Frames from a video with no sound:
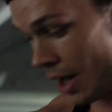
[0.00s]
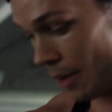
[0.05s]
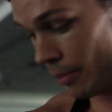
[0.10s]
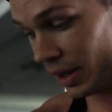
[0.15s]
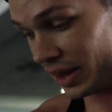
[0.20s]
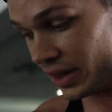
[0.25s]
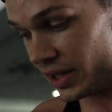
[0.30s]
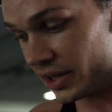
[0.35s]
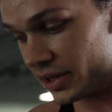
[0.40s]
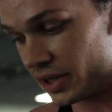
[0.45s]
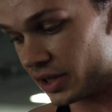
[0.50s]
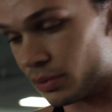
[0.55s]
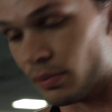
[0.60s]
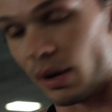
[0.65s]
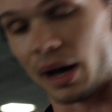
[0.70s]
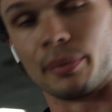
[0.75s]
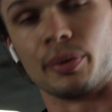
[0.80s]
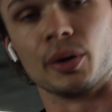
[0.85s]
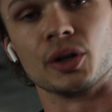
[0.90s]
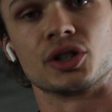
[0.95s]
but this is
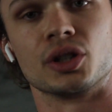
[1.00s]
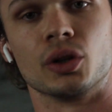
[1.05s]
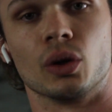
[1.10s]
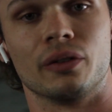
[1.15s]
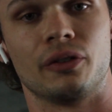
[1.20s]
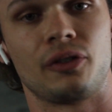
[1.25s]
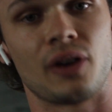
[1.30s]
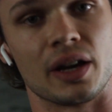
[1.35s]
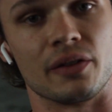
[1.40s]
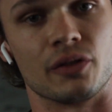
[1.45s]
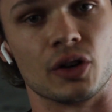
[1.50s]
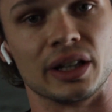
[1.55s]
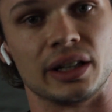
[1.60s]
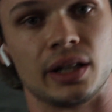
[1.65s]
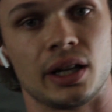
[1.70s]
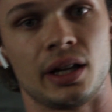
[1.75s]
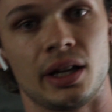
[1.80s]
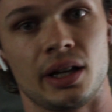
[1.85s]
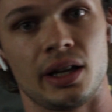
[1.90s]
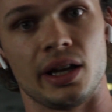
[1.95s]
my personal
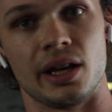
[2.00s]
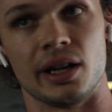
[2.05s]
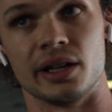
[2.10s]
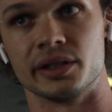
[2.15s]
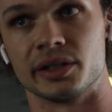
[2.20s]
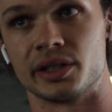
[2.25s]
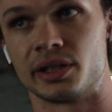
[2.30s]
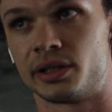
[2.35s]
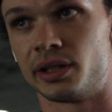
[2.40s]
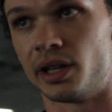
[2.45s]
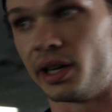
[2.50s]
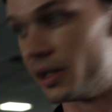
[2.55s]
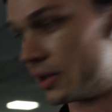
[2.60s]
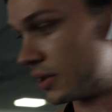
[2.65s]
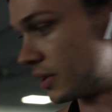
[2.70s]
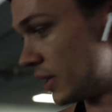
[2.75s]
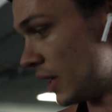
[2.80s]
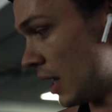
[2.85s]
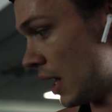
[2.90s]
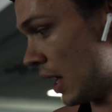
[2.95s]
favorite, is
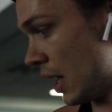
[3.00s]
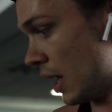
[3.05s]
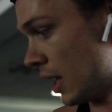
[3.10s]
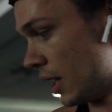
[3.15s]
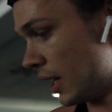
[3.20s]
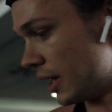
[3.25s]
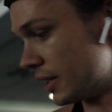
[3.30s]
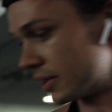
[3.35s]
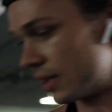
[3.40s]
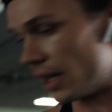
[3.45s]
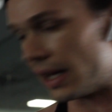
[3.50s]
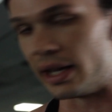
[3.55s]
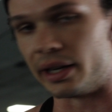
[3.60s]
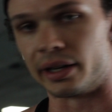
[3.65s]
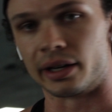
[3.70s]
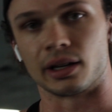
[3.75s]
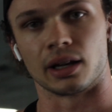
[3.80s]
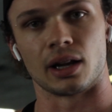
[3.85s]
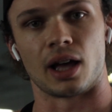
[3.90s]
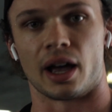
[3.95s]
the
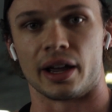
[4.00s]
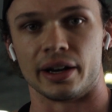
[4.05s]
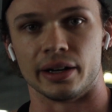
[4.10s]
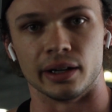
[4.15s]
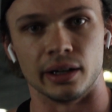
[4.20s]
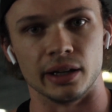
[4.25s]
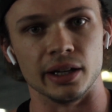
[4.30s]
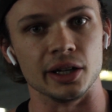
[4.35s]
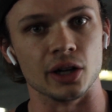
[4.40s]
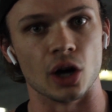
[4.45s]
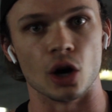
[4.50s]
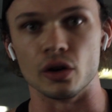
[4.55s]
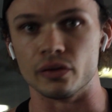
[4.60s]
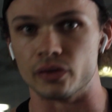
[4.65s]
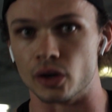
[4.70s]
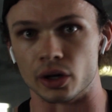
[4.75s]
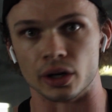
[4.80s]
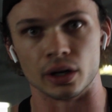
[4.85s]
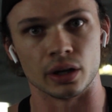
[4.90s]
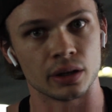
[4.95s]
incline lean
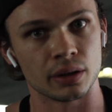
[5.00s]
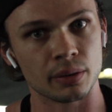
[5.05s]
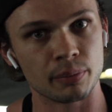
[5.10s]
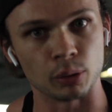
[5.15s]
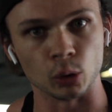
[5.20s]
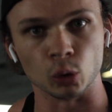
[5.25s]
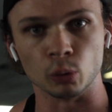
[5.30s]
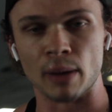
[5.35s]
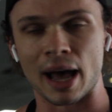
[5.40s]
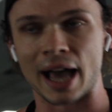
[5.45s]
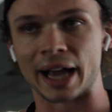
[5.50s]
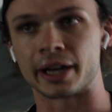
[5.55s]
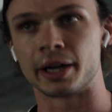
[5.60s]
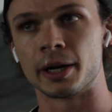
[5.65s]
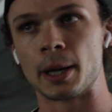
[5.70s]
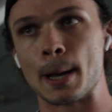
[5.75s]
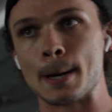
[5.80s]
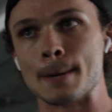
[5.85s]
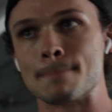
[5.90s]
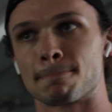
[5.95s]
over pull back.
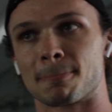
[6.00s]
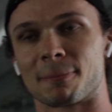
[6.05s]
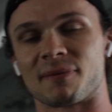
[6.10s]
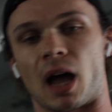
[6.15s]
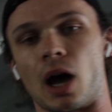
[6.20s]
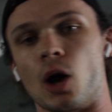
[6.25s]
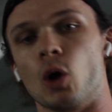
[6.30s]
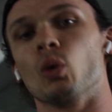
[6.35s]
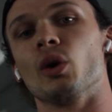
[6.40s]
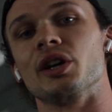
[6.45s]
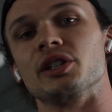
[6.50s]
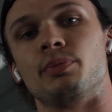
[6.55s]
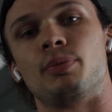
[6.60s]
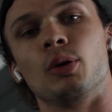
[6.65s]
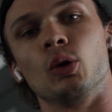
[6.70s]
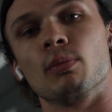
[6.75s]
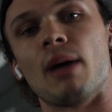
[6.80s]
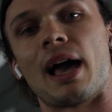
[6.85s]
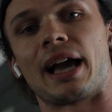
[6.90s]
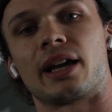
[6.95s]
I always
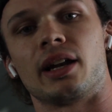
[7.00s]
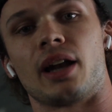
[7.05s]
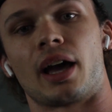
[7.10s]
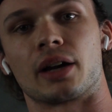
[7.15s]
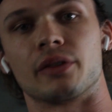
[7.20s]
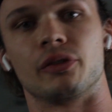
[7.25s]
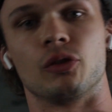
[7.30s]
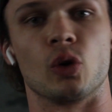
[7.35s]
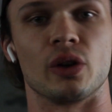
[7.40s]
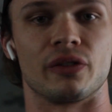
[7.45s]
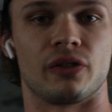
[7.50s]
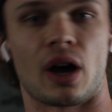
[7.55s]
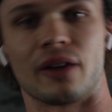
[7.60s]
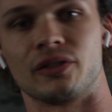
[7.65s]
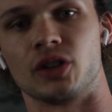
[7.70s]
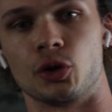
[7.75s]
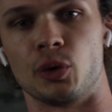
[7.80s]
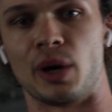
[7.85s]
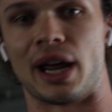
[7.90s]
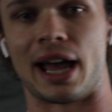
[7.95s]
pull back in like a
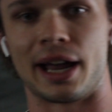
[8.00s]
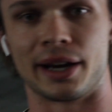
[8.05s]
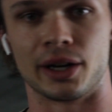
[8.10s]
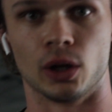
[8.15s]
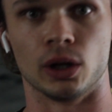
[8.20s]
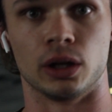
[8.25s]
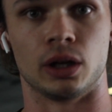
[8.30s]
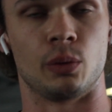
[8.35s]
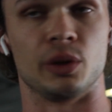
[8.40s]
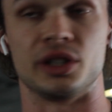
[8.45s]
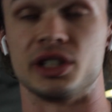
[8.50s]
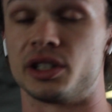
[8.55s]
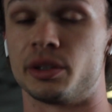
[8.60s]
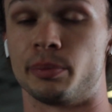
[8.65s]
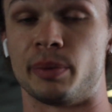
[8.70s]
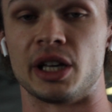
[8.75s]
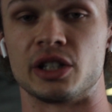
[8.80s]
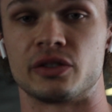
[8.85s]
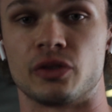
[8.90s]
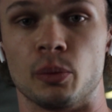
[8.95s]
45-degree angle, which is the
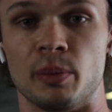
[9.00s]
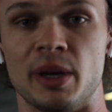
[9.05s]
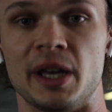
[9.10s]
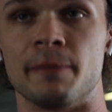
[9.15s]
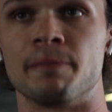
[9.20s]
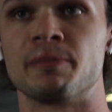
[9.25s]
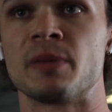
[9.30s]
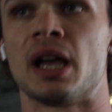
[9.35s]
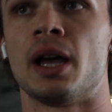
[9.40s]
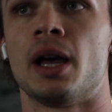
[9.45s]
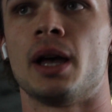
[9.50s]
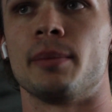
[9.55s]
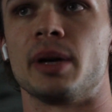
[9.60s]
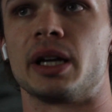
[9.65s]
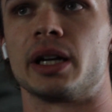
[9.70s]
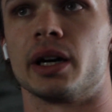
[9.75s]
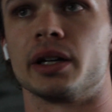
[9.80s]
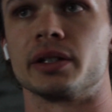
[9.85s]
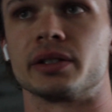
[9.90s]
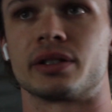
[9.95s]
best for me,
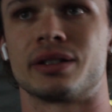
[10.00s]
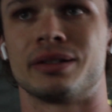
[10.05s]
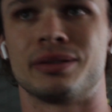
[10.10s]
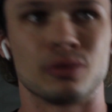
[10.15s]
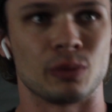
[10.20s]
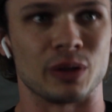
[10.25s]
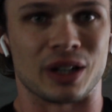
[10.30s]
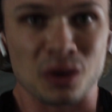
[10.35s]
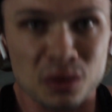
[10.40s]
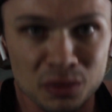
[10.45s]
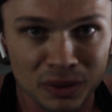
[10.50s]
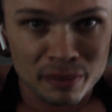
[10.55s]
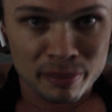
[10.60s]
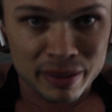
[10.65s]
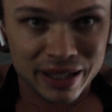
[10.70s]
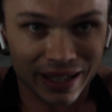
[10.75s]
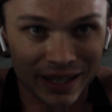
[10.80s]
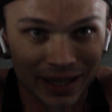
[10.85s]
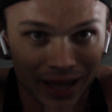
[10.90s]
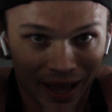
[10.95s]
because we don't want to
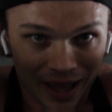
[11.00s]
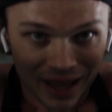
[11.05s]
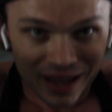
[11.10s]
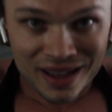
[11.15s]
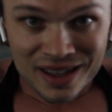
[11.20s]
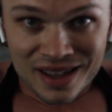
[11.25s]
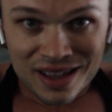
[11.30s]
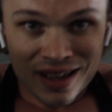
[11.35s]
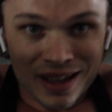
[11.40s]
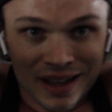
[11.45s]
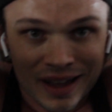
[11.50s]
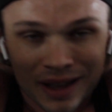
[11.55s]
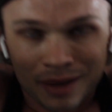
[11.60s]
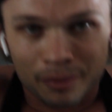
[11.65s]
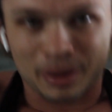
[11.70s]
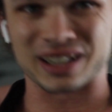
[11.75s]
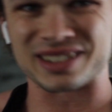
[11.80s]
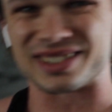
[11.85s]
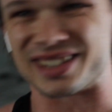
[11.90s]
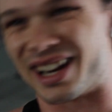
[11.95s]
be here,
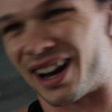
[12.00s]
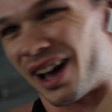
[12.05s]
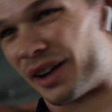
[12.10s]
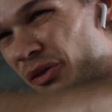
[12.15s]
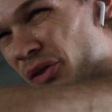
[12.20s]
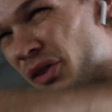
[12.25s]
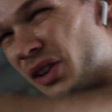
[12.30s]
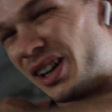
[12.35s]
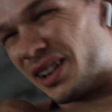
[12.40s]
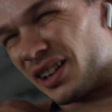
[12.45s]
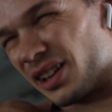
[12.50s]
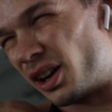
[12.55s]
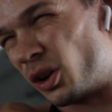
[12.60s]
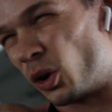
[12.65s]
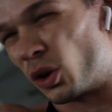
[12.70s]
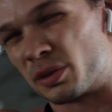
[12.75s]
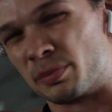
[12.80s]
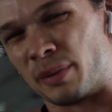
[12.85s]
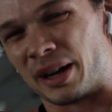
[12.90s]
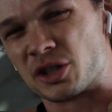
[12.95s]
because then I feel it a
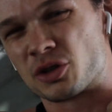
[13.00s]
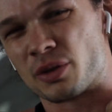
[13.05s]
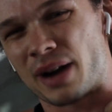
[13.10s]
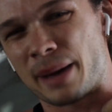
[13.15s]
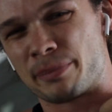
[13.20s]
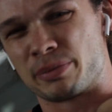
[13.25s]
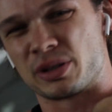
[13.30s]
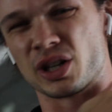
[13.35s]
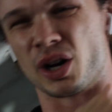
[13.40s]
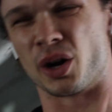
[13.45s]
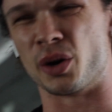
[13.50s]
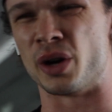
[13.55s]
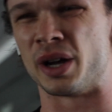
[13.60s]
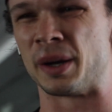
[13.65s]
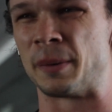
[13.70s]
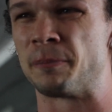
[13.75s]
lot in my trap. So